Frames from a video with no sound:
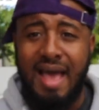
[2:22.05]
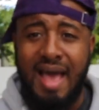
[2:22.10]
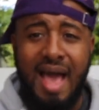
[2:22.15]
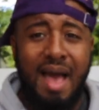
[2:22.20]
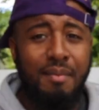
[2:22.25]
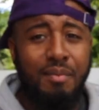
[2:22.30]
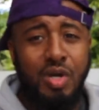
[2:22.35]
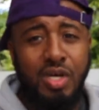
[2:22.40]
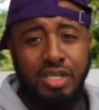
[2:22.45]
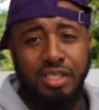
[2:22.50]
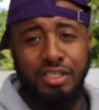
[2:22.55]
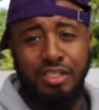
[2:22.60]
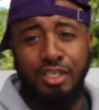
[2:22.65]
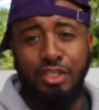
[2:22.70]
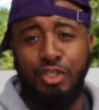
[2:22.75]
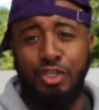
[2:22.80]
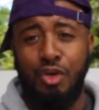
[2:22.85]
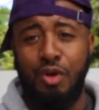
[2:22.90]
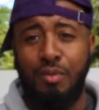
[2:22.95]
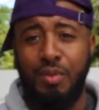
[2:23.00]
I'm gonna say
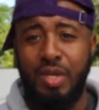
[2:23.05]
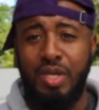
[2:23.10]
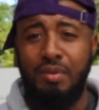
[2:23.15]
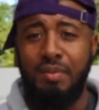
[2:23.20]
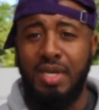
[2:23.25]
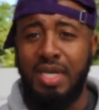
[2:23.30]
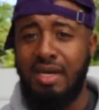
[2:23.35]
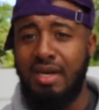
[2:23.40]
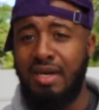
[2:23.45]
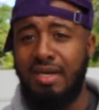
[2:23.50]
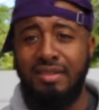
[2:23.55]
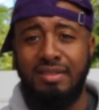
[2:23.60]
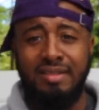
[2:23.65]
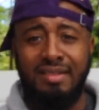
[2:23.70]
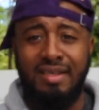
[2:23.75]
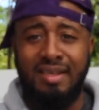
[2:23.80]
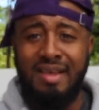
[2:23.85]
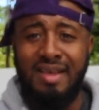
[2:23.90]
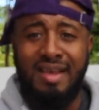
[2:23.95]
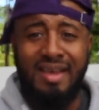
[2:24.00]
Germany,
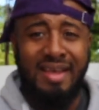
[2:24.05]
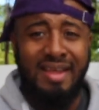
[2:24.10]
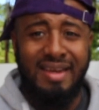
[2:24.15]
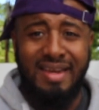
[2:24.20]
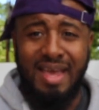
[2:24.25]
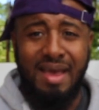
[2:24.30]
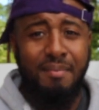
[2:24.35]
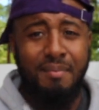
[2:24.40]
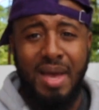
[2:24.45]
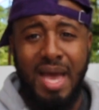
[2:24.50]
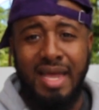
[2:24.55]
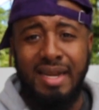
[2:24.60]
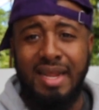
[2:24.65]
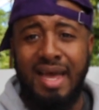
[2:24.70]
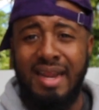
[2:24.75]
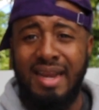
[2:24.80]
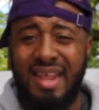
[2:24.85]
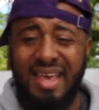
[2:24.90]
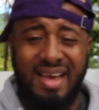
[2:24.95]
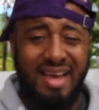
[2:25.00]
because they're mad
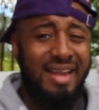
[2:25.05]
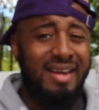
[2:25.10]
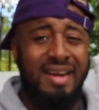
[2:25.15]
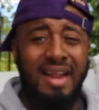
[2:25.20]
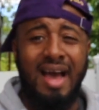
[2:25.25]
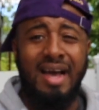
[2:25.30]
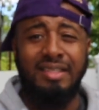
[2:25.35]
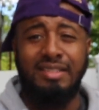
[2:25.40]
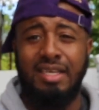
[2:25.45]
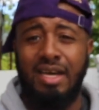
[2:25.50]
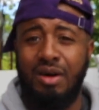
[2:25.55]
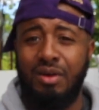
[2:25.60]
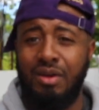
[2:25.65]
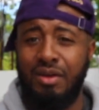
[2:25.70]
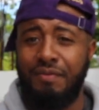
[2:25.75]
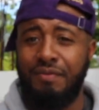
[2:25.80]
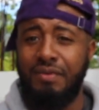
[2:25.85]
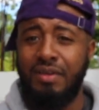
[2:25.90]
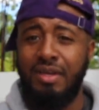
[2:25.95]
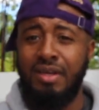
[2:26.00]
that they got knocked out
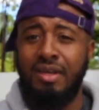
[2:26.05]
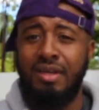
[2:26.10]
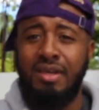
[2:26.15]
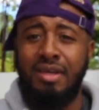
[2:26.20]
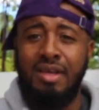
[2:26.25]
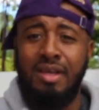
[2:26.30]
of the